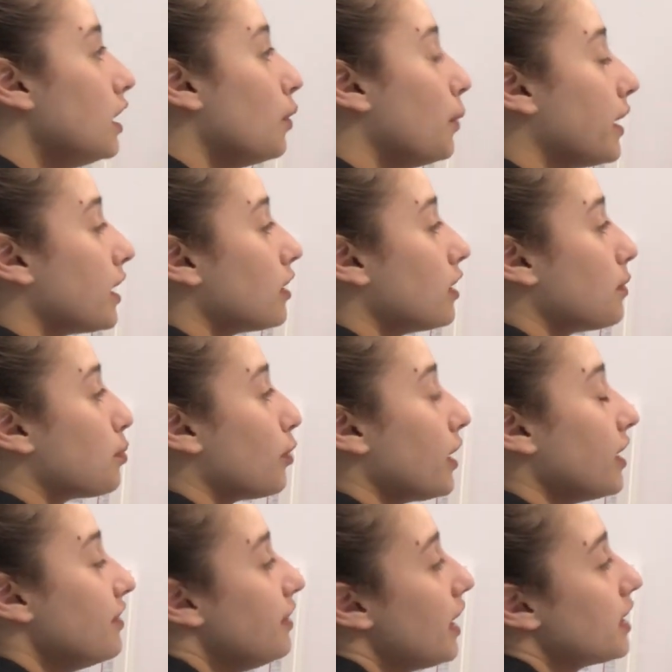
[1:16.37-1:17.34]
we can
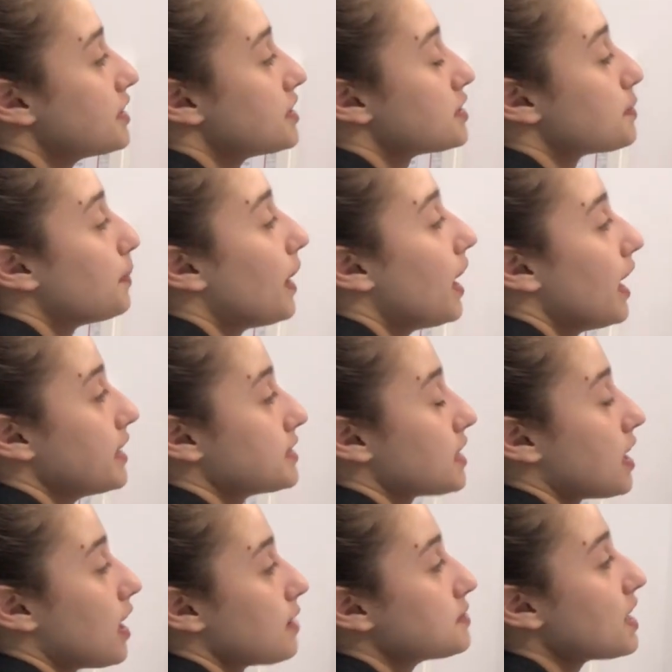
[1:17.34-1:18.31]
abbreviate to pi
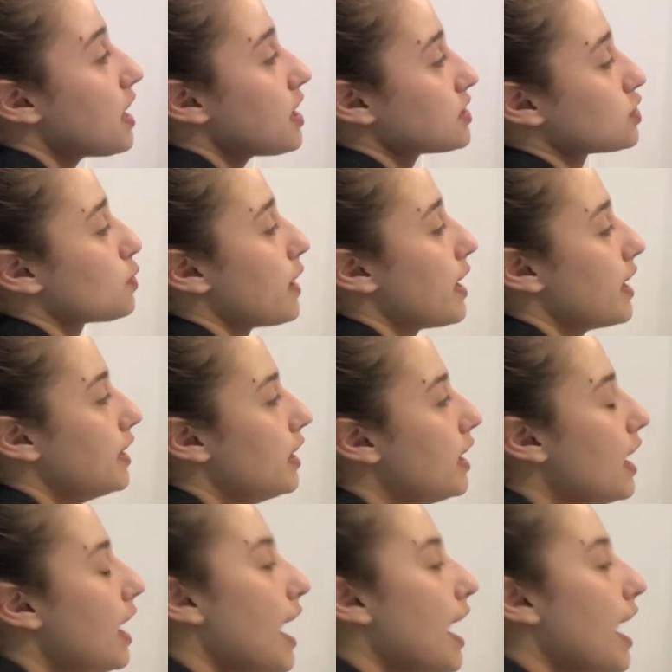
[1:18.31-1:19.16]
times r squared,